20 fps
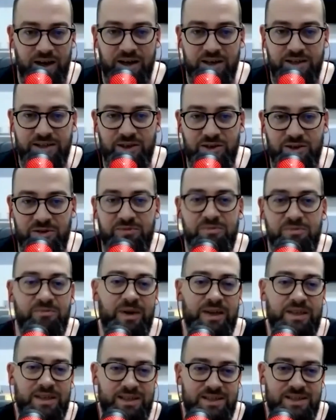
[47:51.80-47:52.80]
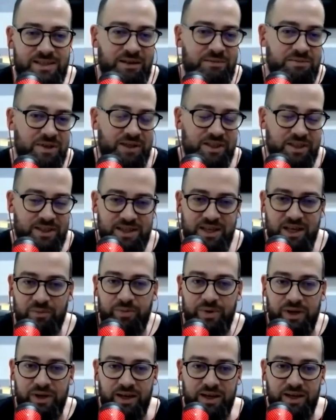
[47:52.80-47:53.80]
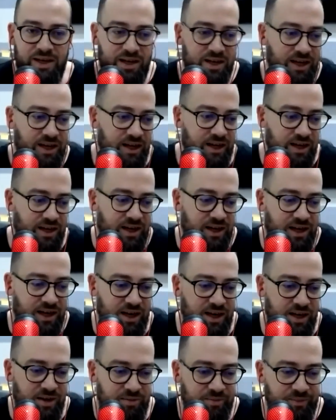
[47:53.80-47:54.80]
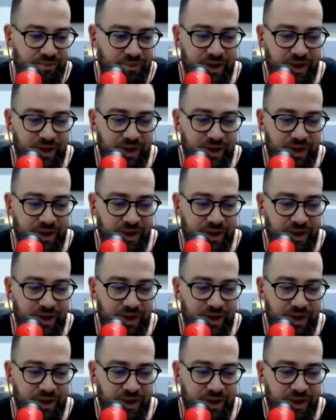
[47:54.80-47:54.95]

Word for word: so but it's something that's happening uh,